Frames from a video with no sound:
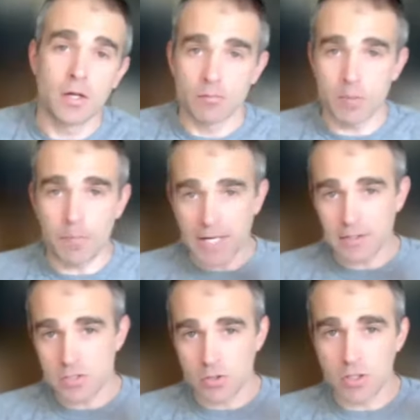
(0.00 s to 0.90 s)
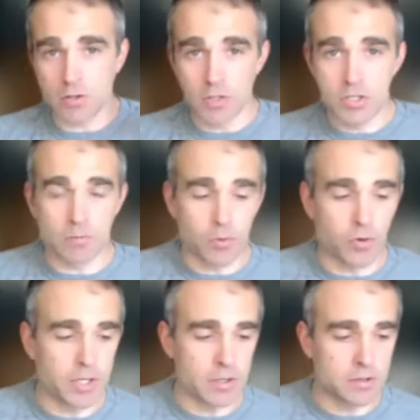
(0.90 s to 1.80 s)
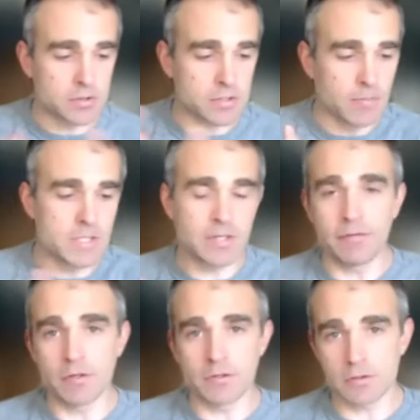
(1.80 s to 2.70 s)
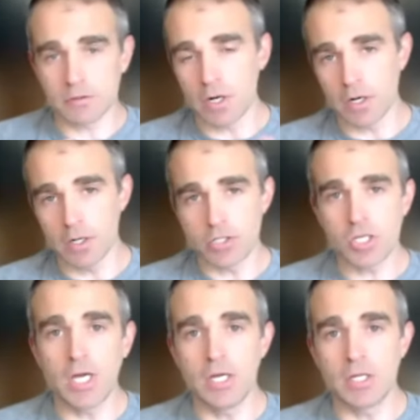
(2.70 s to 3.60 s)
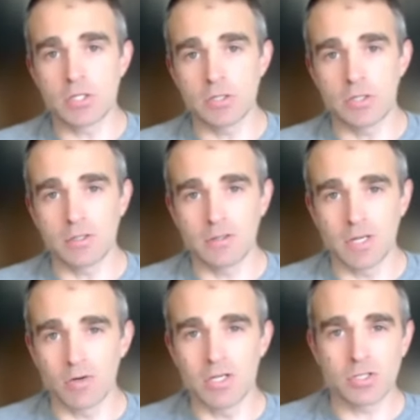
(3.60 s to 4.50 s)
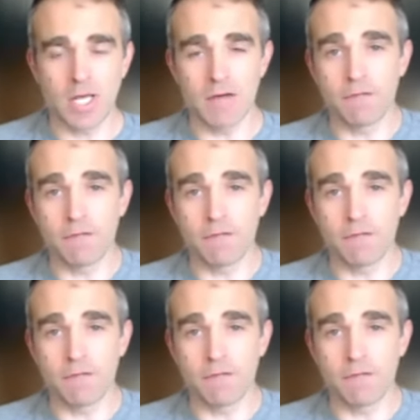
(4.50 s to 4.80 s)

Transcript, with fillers: But back to sort of your original point, some of these levels are going to change, intraday.